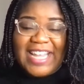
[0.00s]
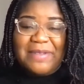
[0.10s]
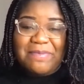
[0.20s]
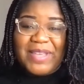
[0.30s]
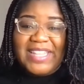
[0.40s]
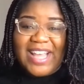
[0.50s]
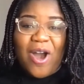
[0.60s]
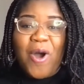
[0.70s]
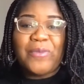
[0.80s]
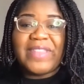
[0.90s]
can be the
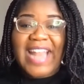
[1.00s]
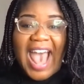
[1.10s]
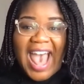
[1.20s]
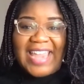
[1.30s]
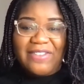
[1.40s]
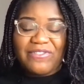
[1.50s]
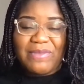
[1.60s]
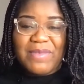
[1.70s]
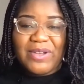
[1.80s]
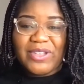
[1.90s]
home that I am
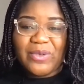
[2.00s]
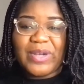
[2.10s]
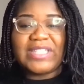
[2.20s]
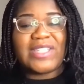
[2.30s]
familiar with.